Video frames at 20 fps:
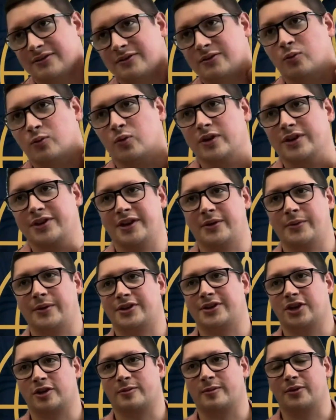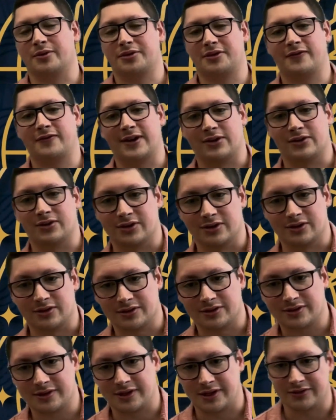One thing we talk about with the
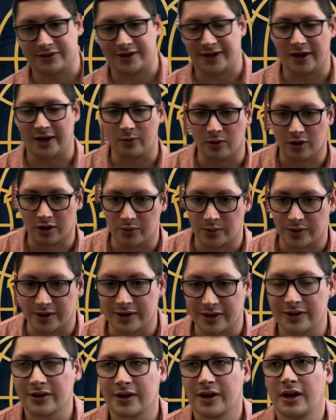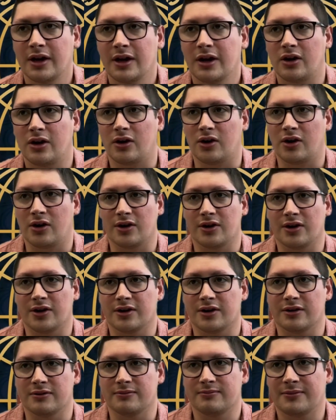founders, that I work with,
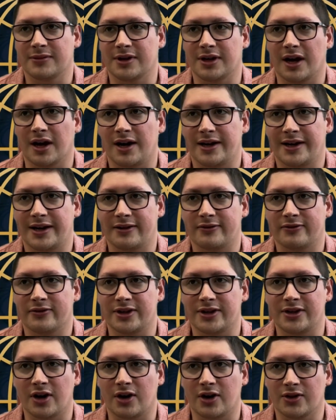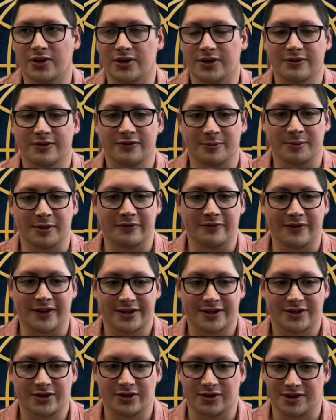are not every dollar from an
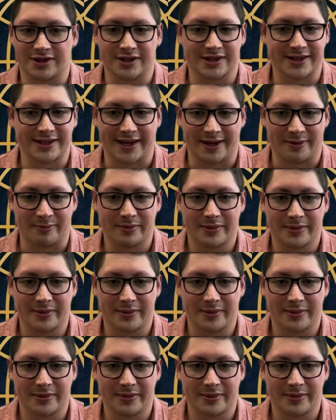investor is the same.